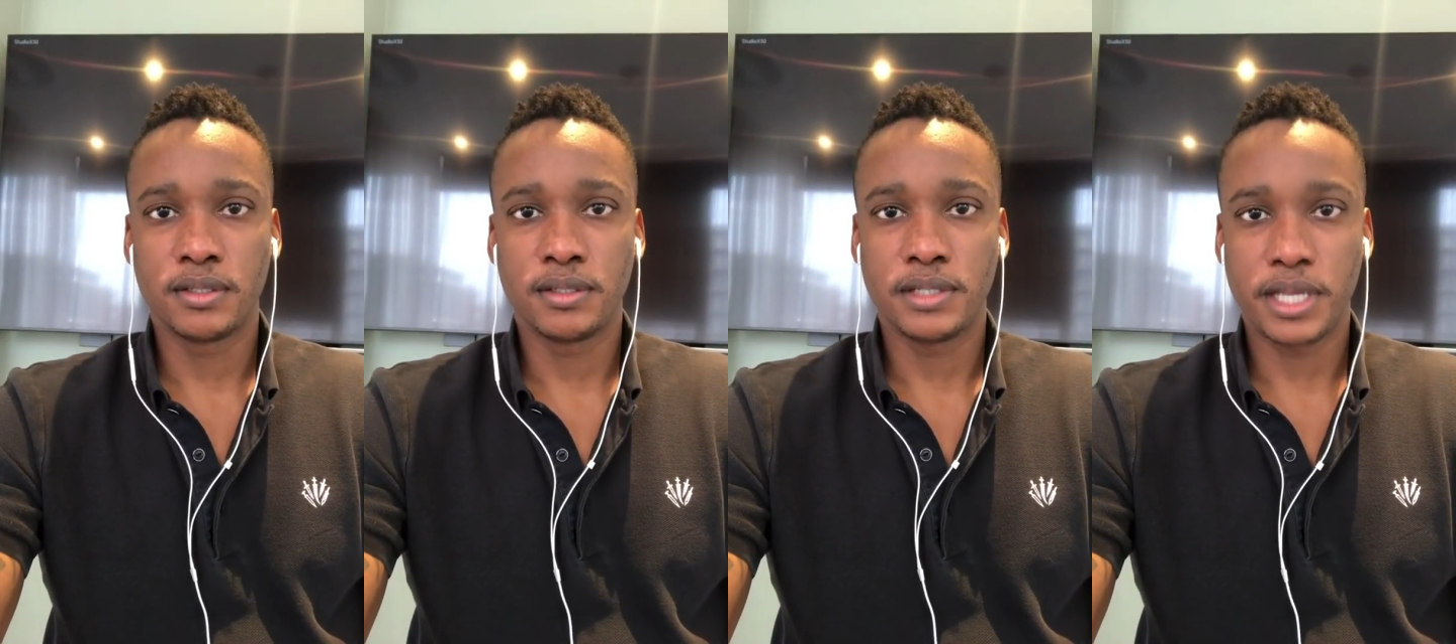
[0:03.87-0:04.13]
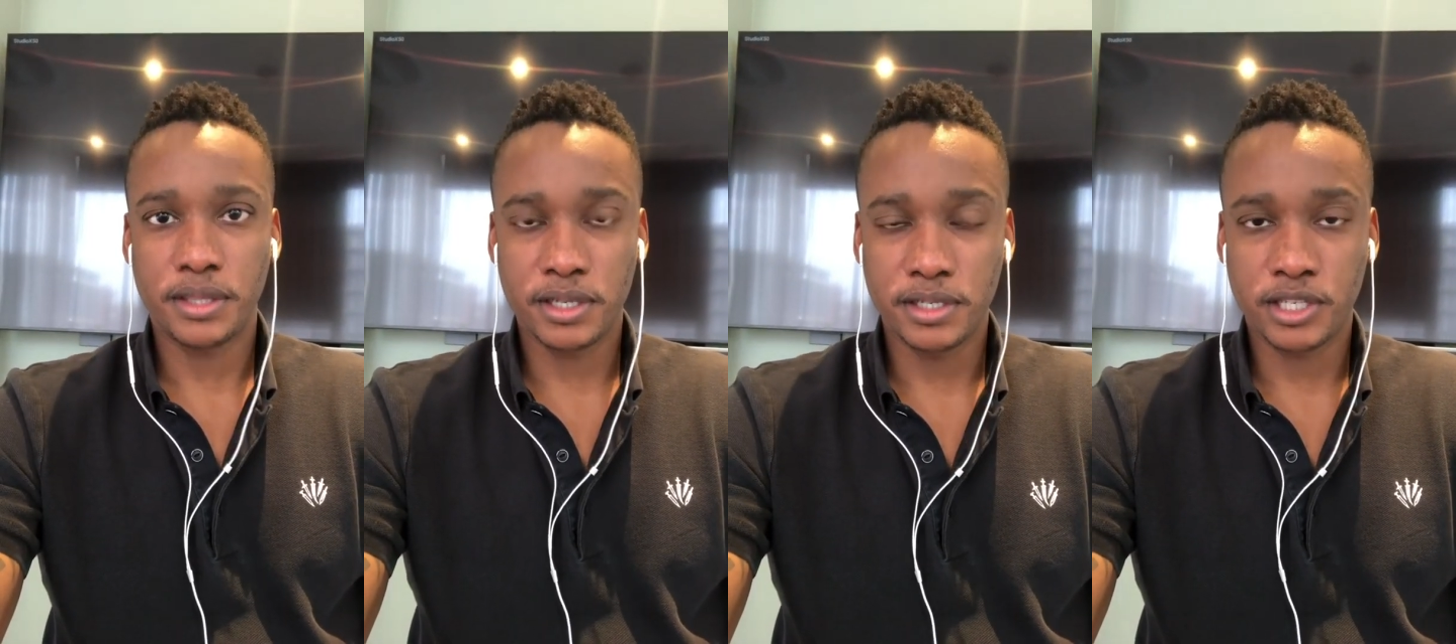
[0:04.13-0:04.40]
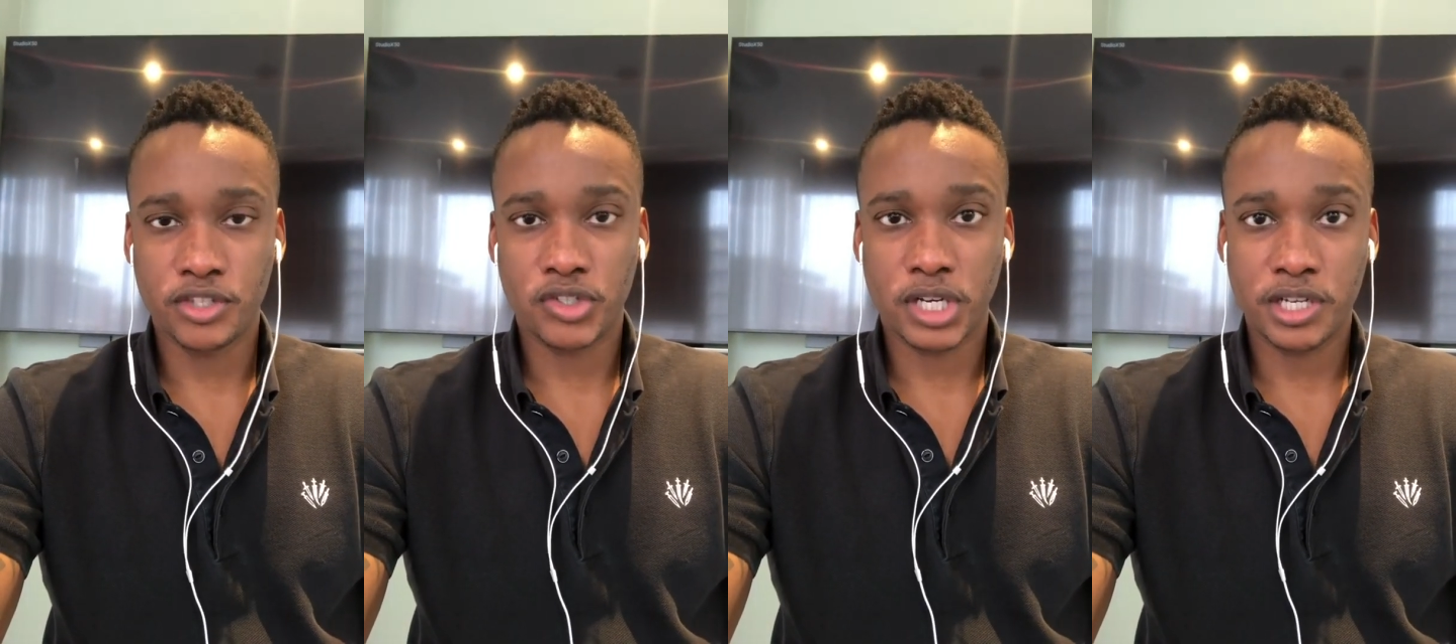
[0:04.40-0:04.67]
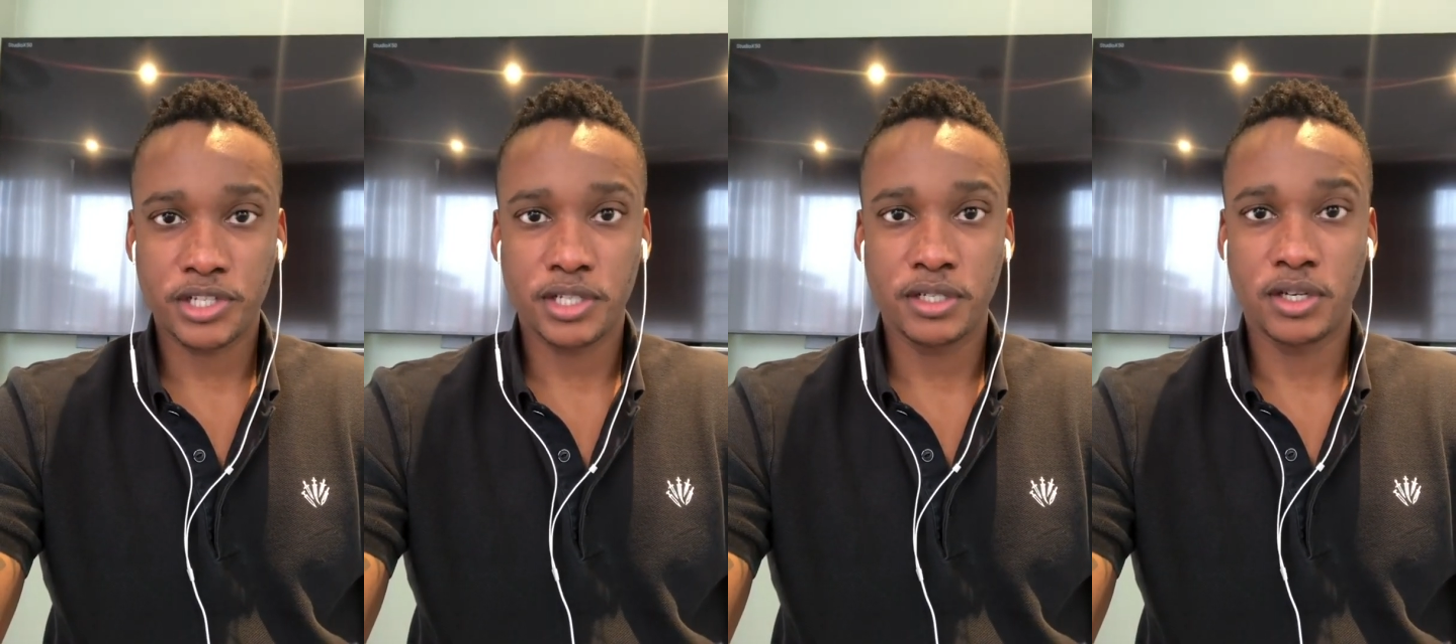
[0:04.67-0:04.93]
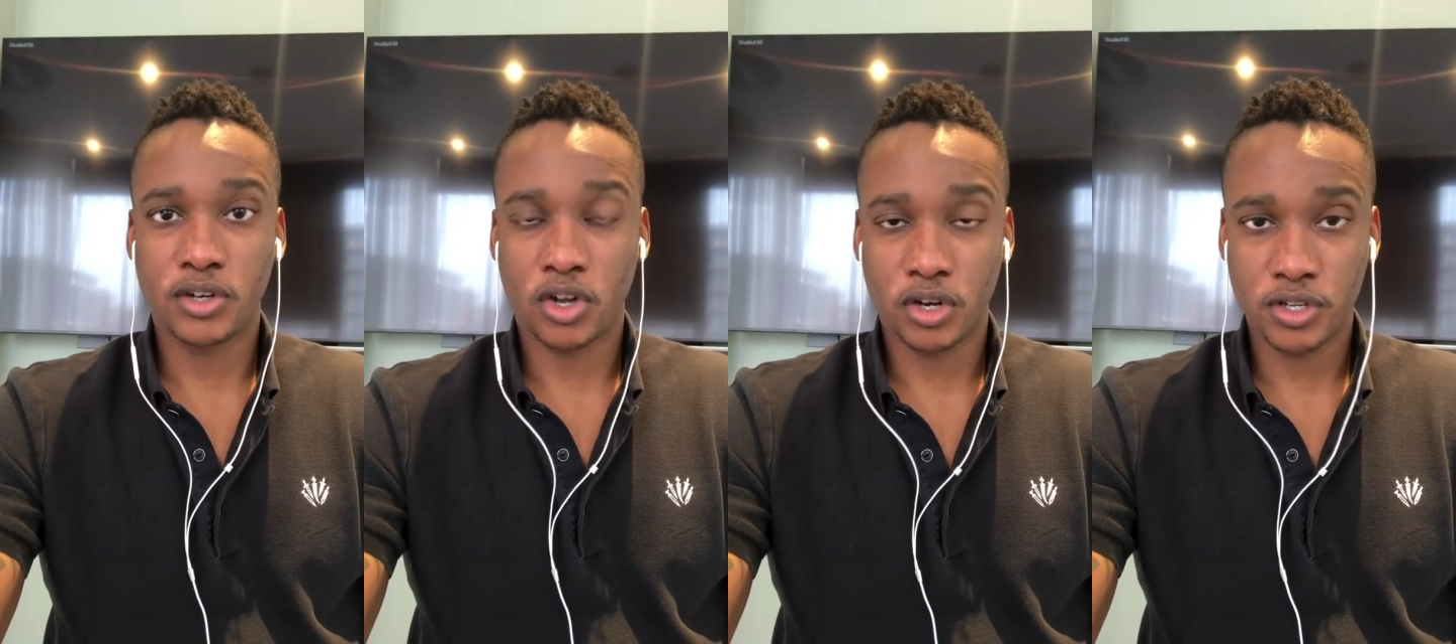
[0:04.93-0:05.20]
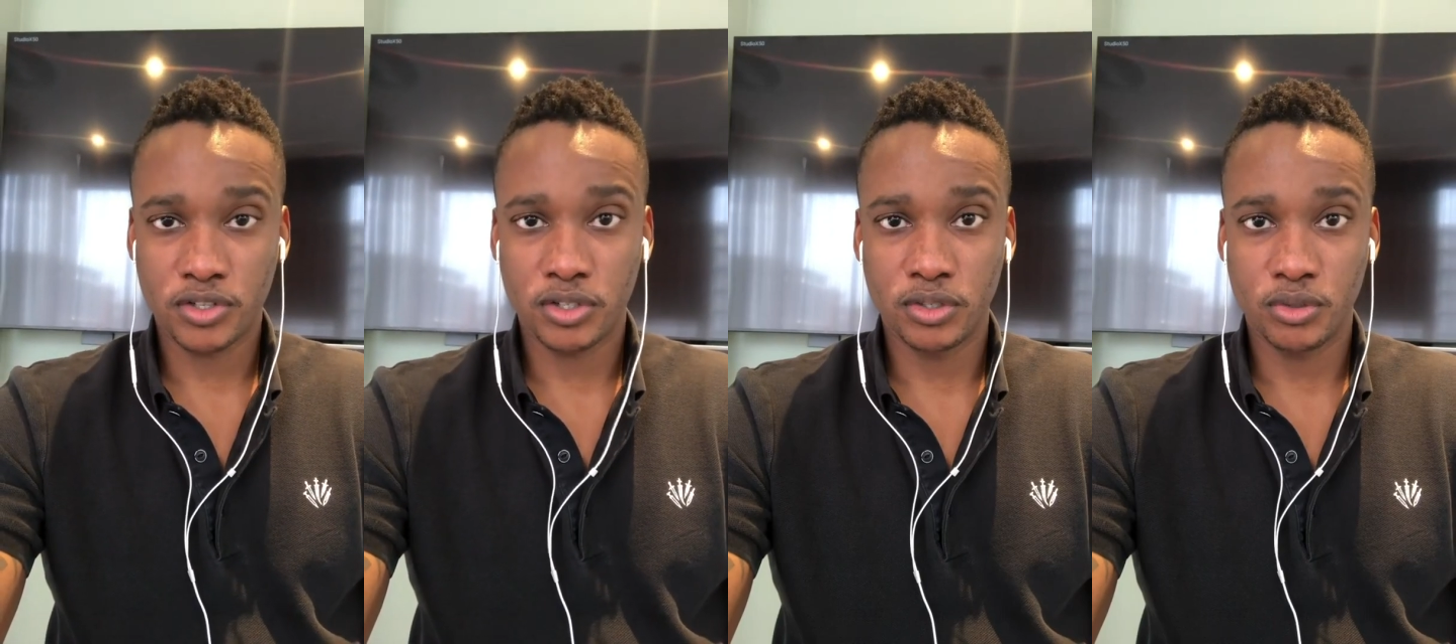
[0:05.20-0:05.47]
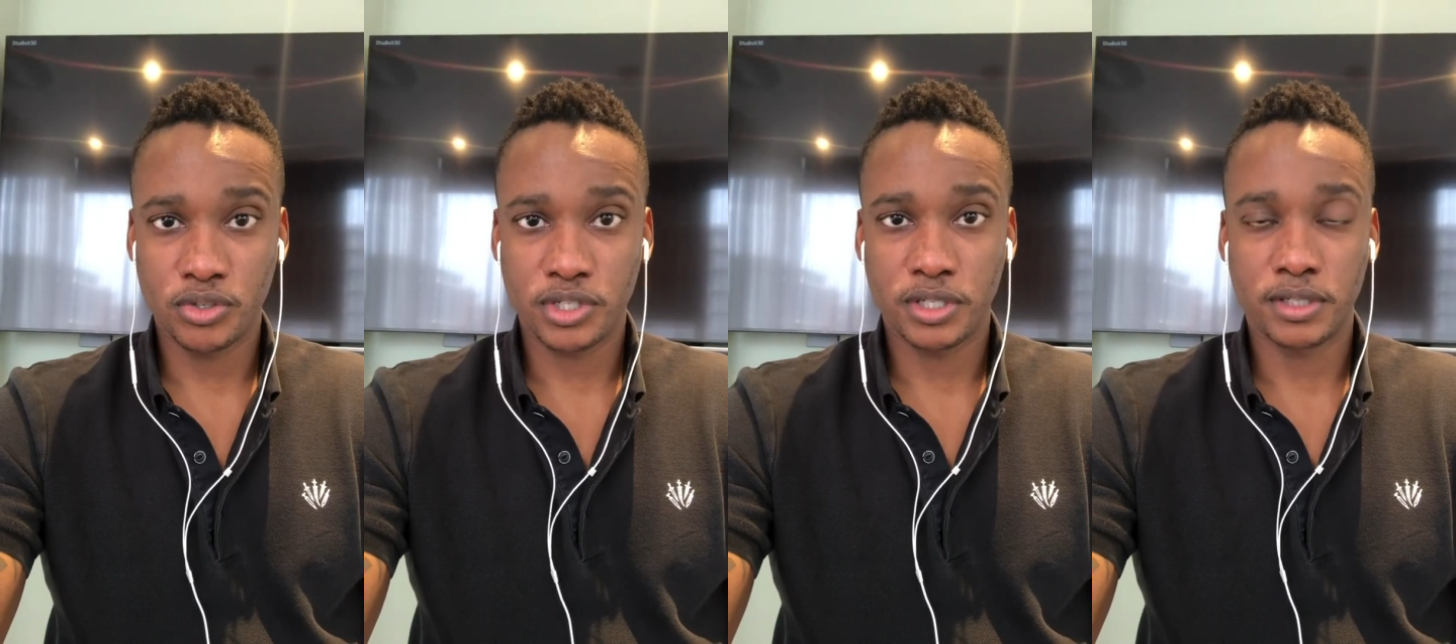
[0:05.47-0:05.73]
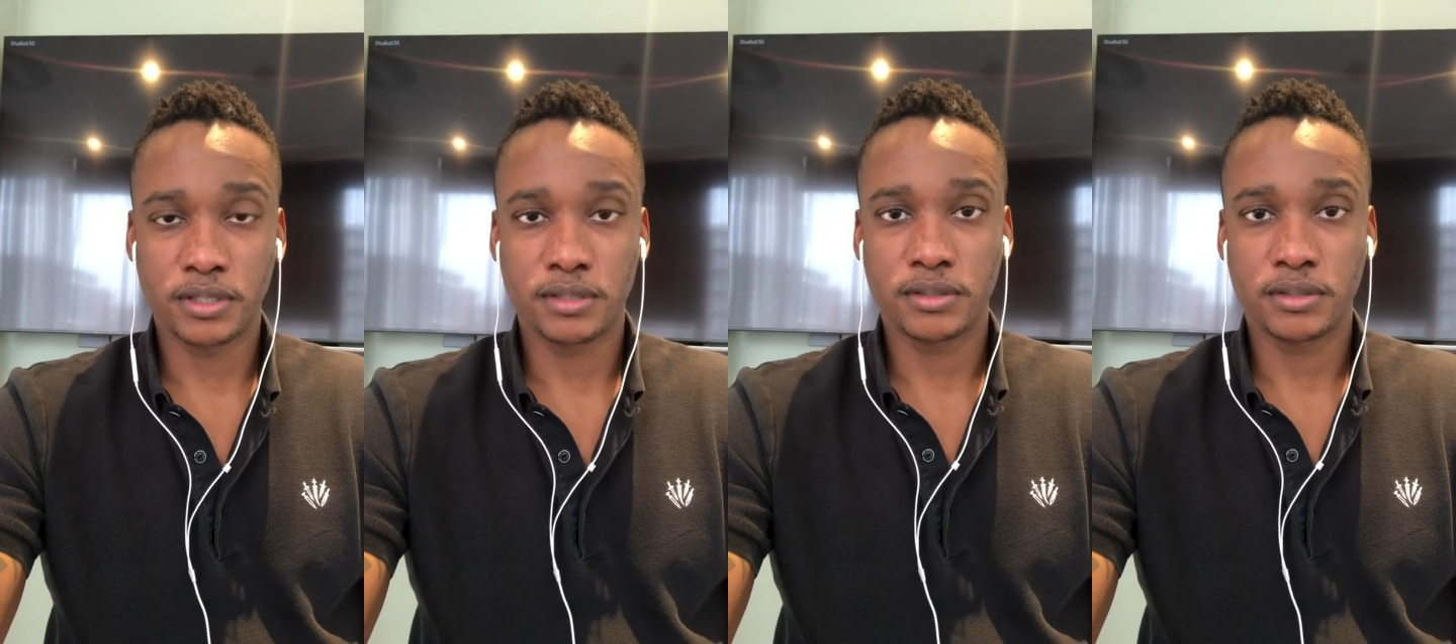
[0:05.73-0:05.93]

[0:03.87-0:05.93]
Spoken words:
Death and destruction are not a solution.